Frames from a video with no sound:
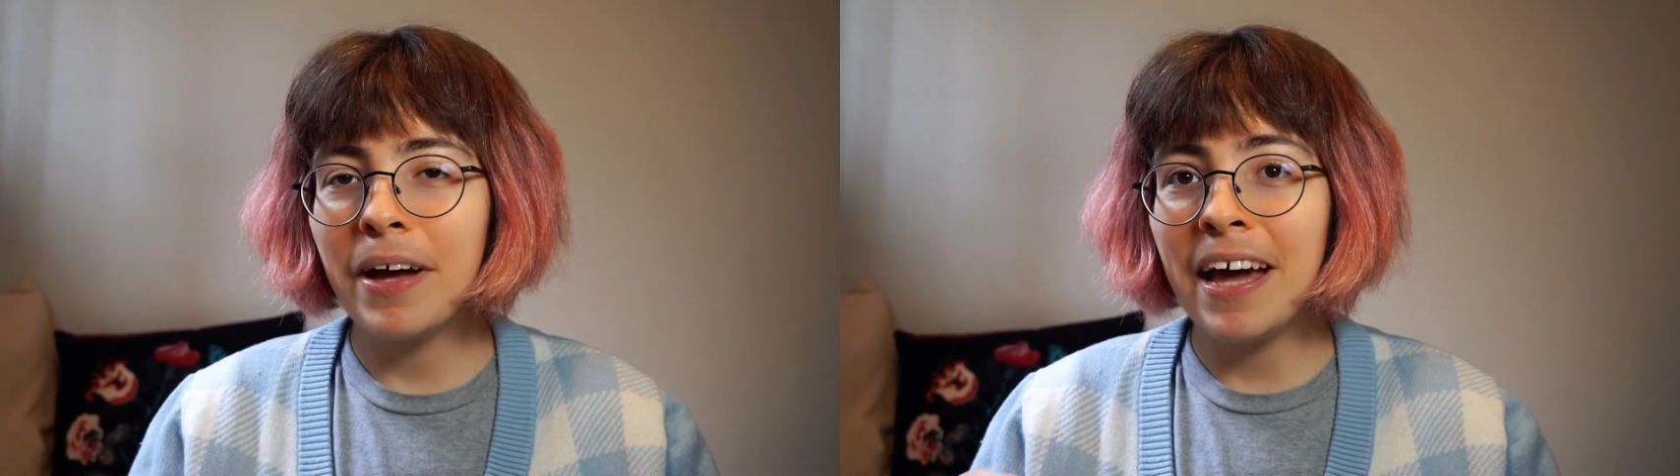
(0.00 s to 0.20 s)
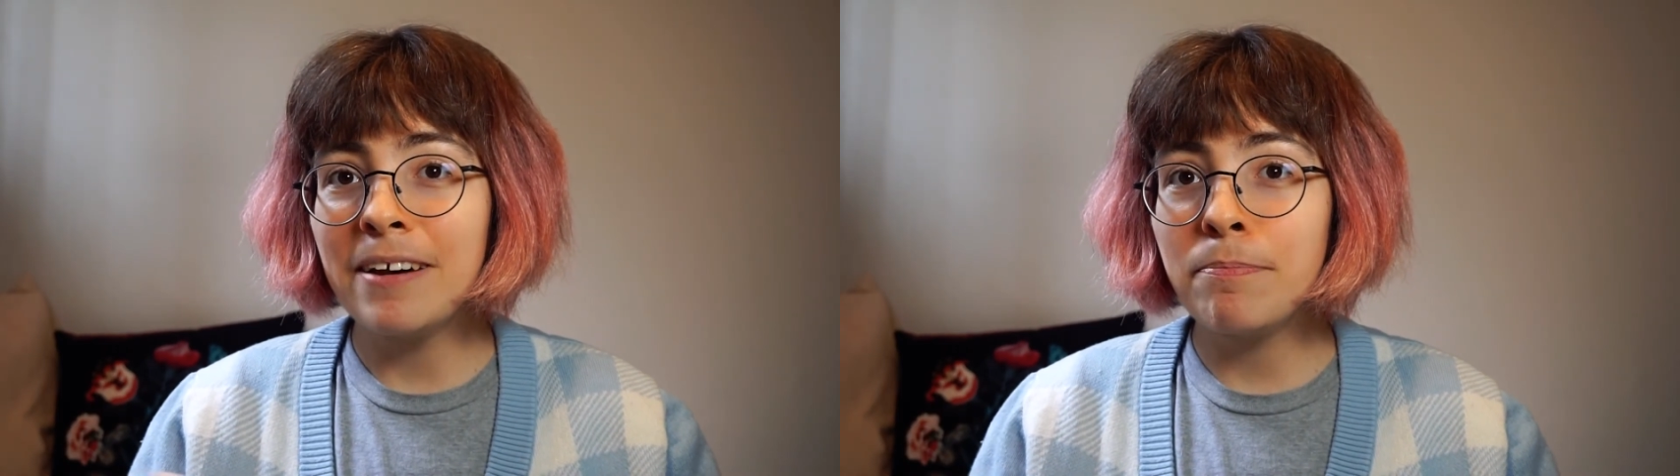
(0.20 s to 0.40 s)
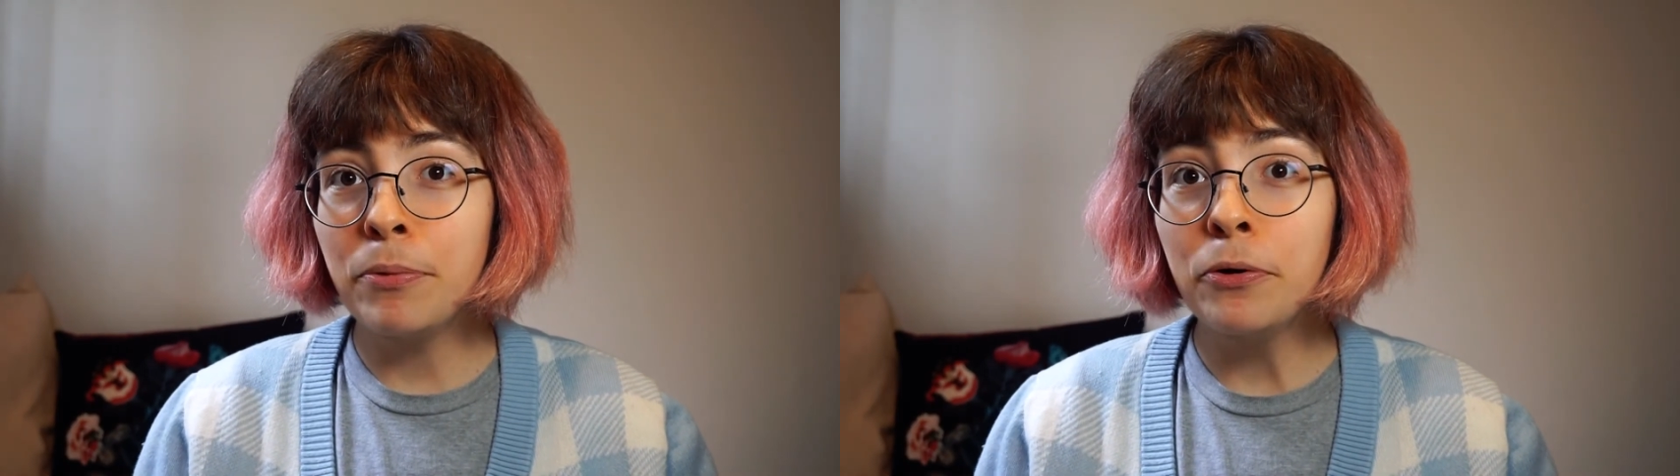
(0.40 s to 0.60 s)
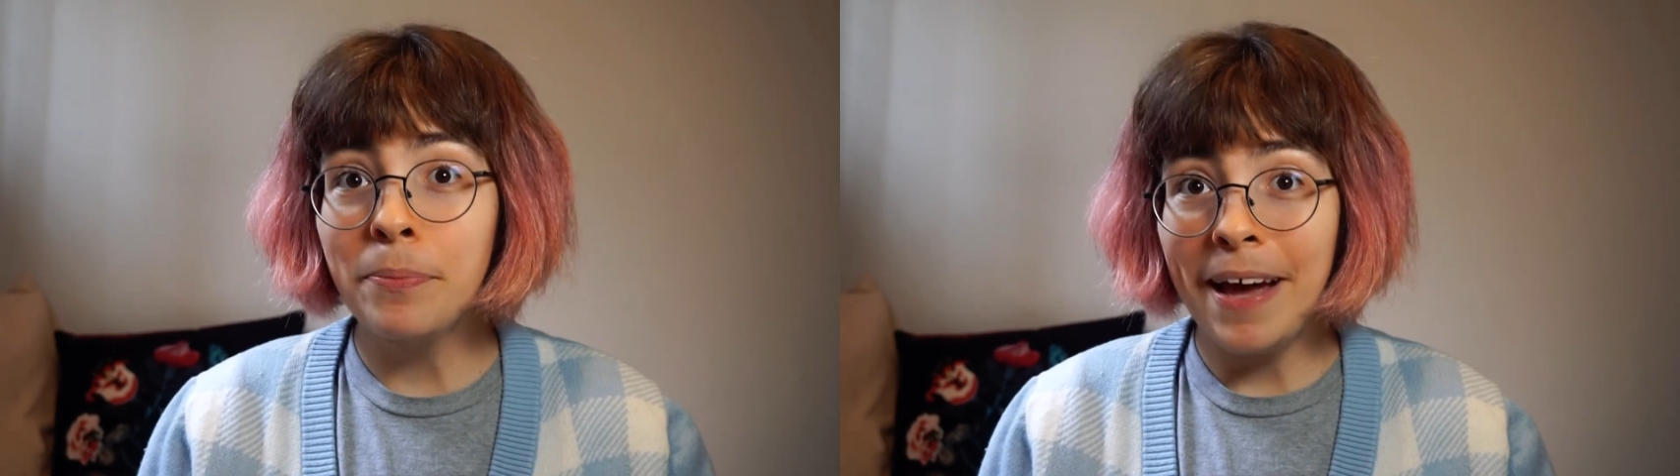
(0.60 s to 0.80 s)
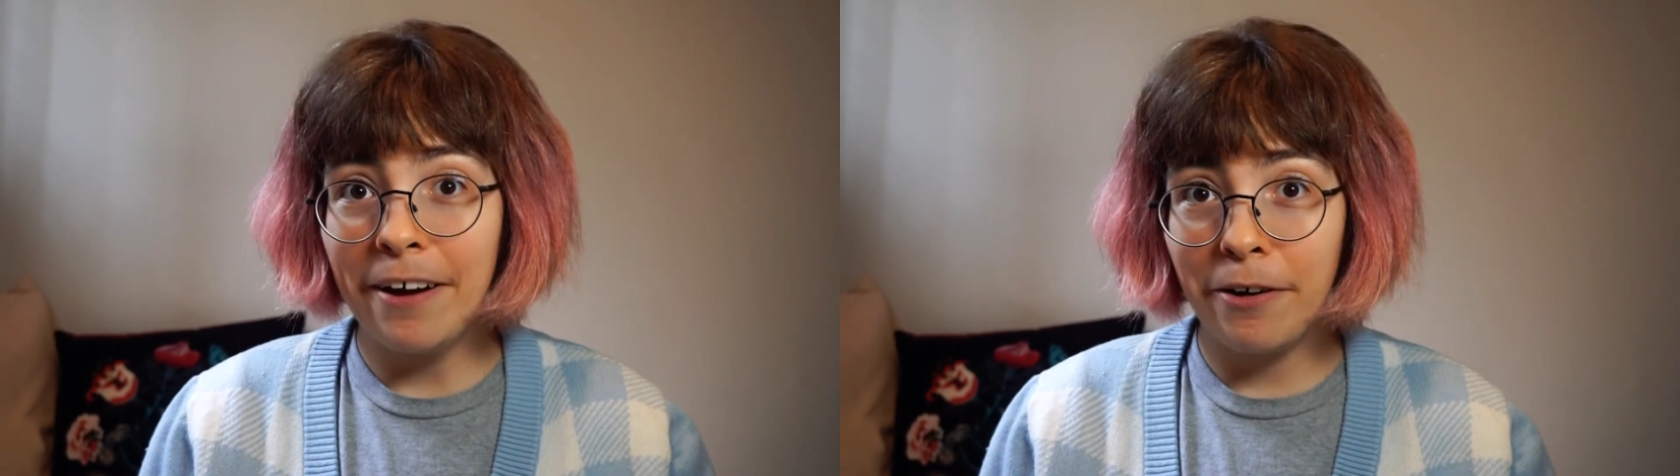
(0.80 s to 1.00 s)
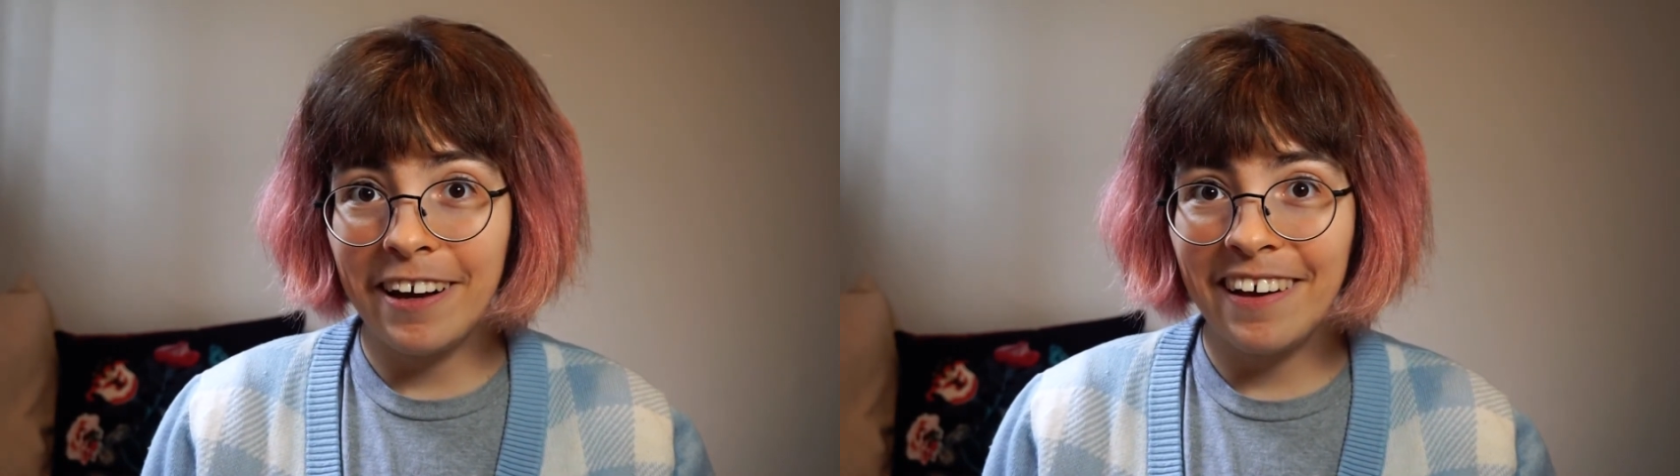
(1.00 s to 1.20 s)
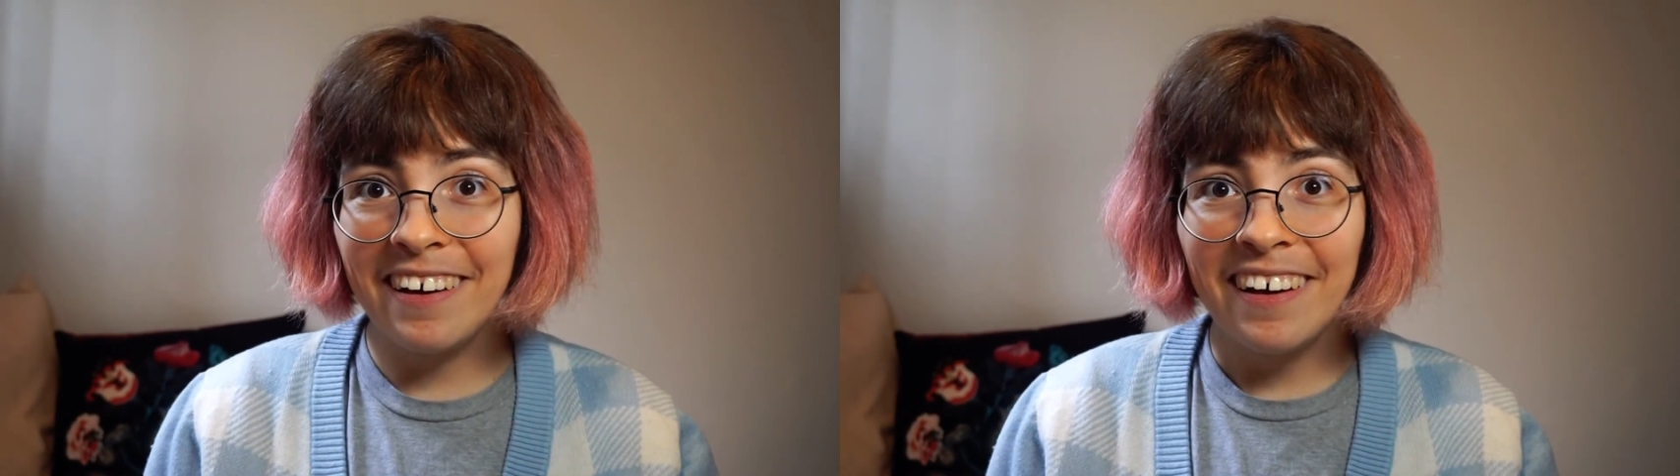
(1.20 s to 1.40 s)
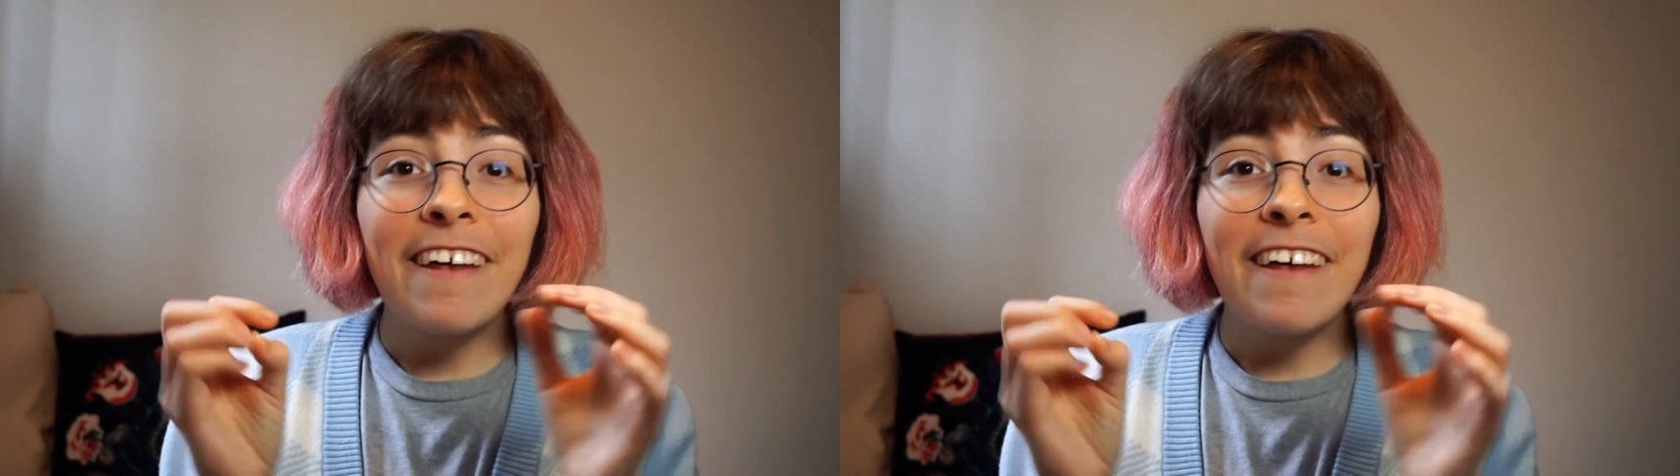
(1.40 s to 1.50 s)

and boob area.